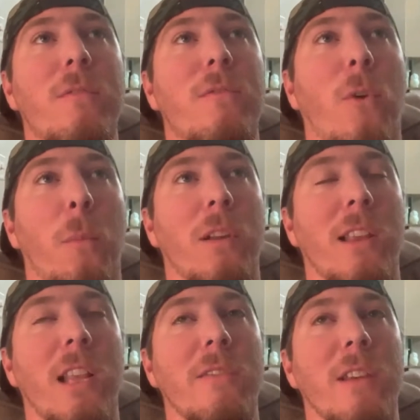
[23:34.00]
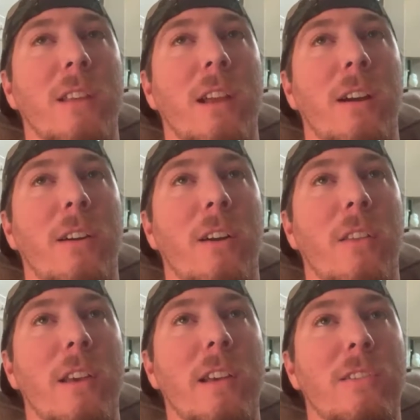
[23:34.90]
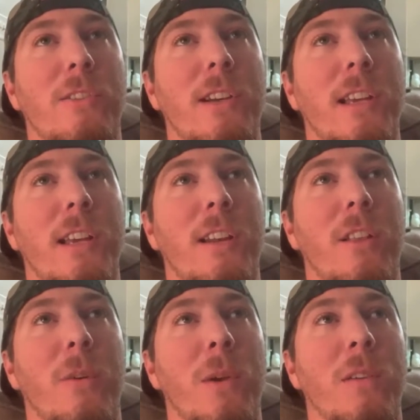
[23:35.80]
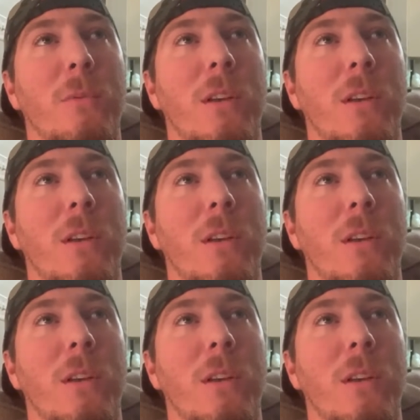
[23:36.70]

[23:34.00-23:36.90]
formerly living there and all the history that